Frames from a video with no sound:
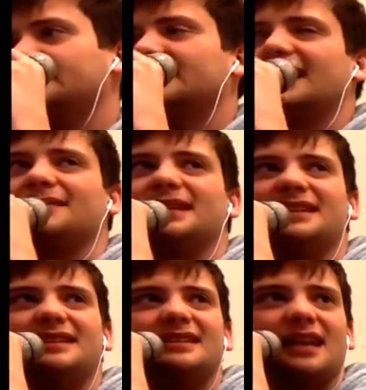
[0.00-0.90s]
I
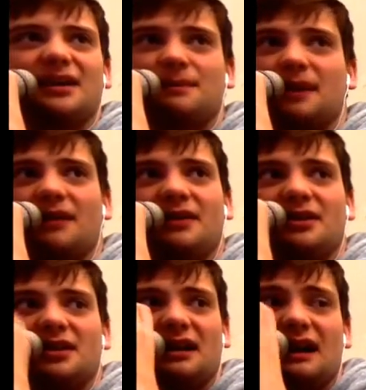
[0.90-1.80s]
mean, they probably
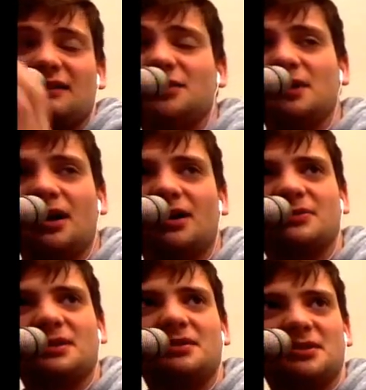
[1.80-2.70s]
could have, to be honest
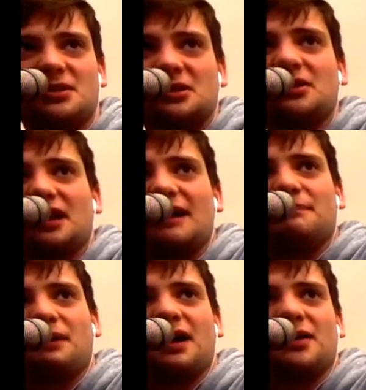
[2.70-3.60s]
with you, they should have kept
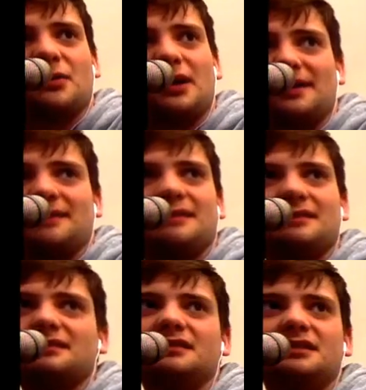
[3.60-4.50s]
Brandon Weeden.
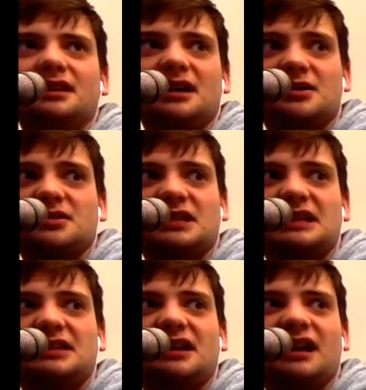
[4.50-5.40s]
It's just he
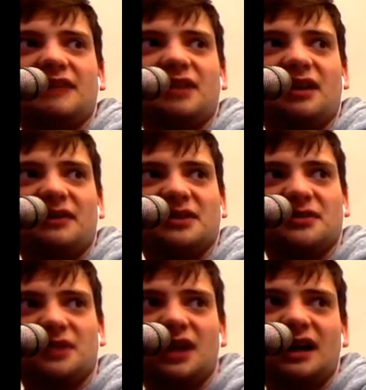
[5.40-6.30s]
did not have an offensive
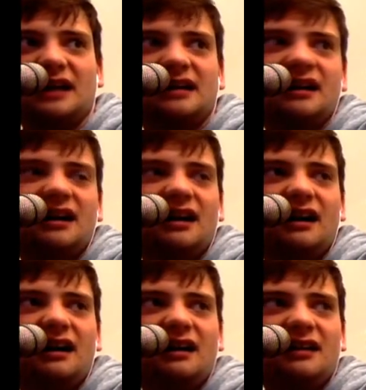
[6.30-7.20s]
line
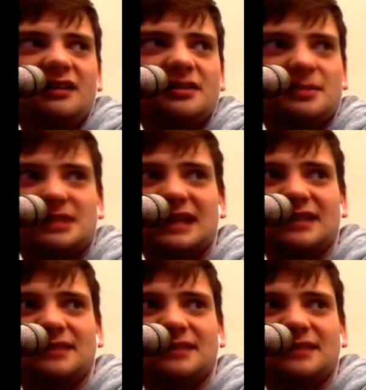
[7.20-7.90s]
to protect him.